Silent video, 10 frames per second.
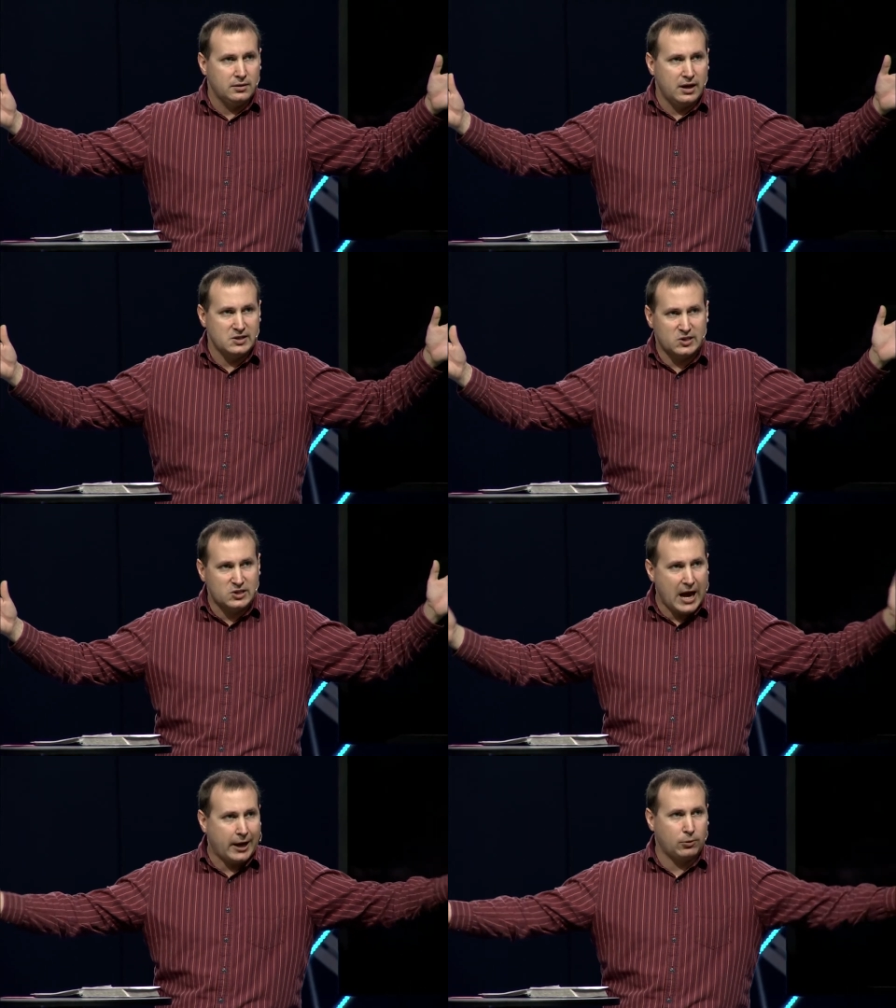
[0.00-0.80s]
a
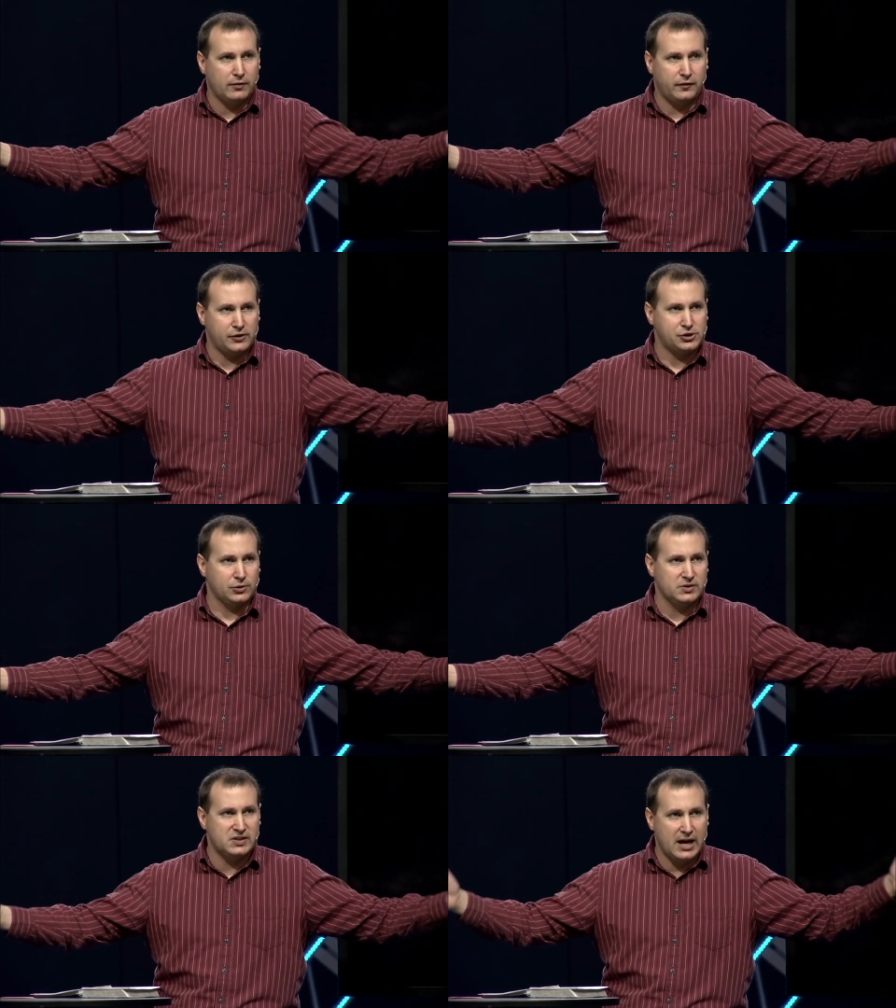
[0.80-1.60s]

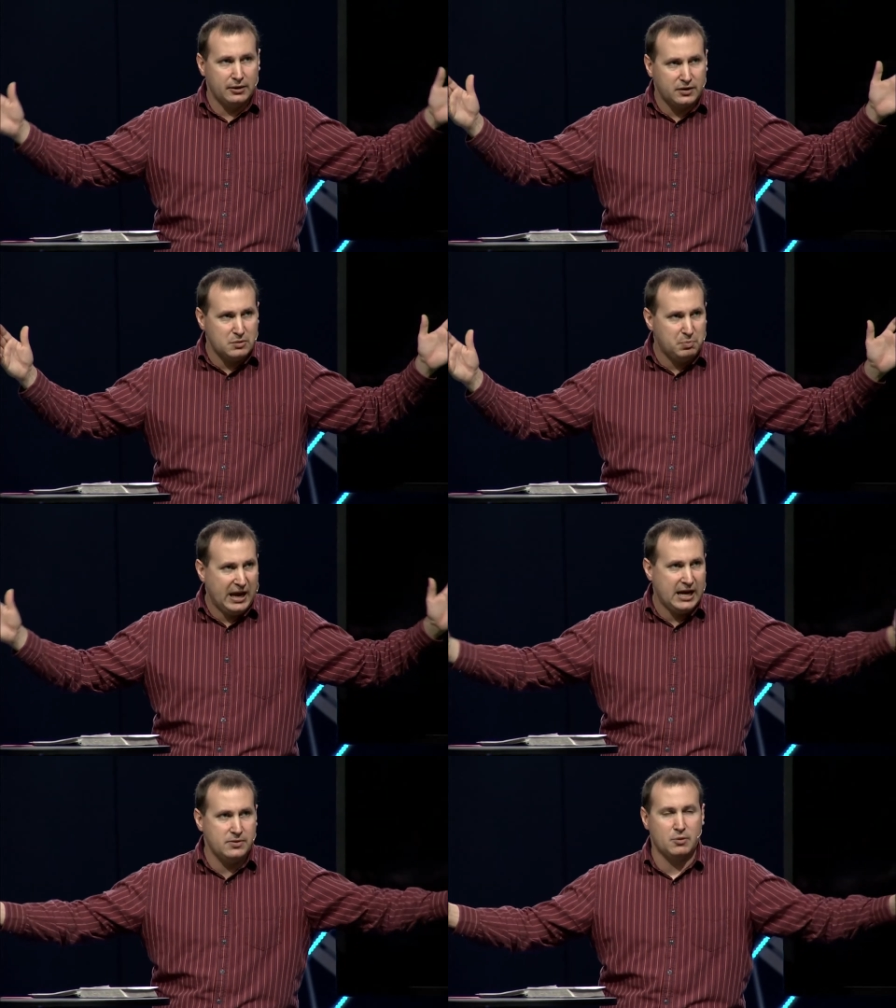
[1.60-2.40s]
sacrificial death, he
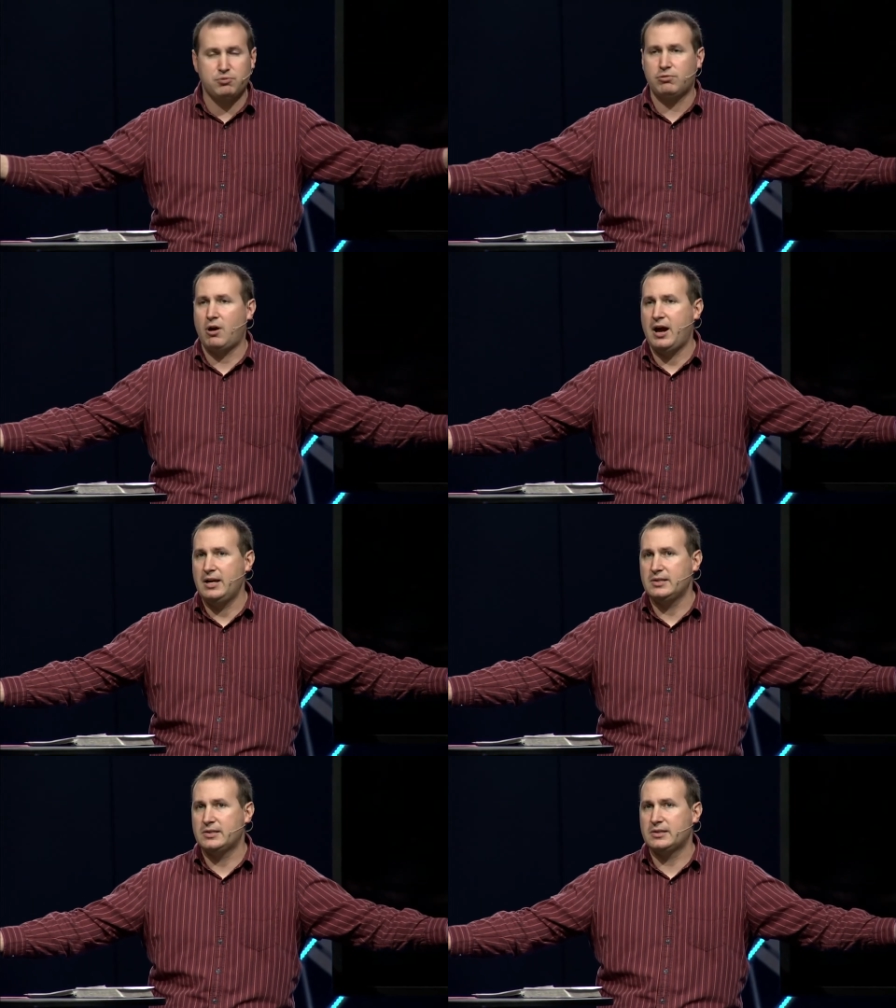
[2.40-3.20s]
paid the
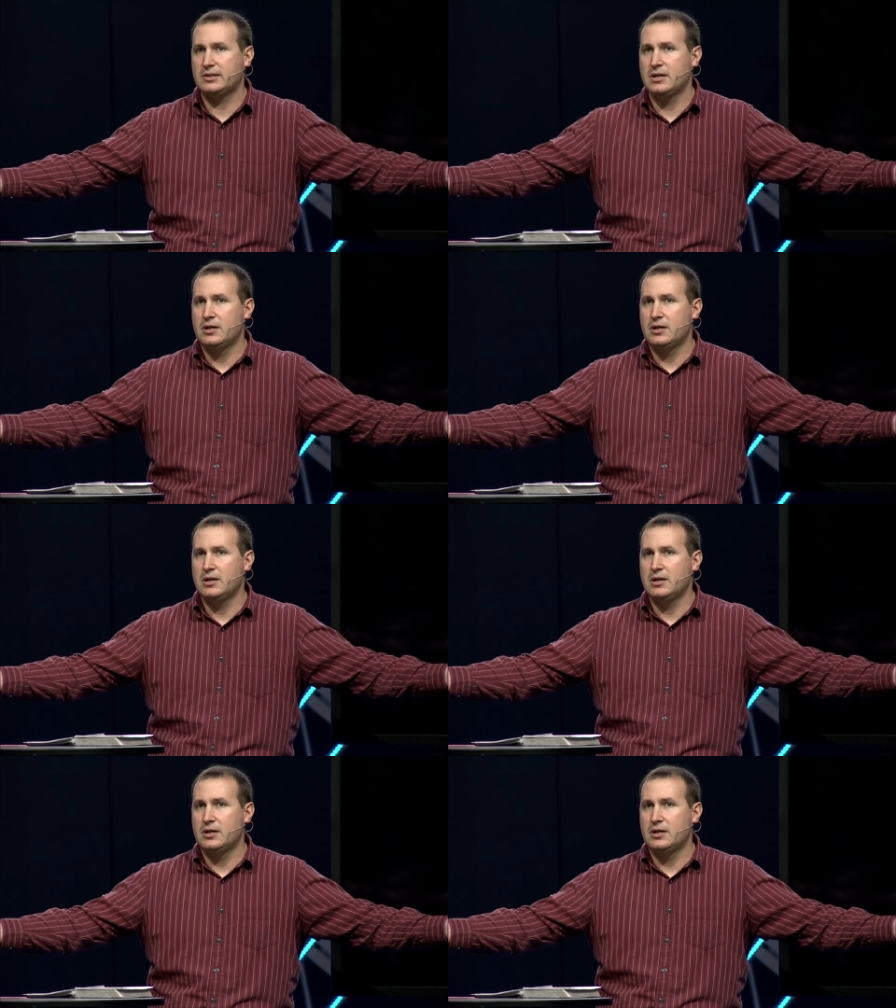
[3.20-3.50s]
price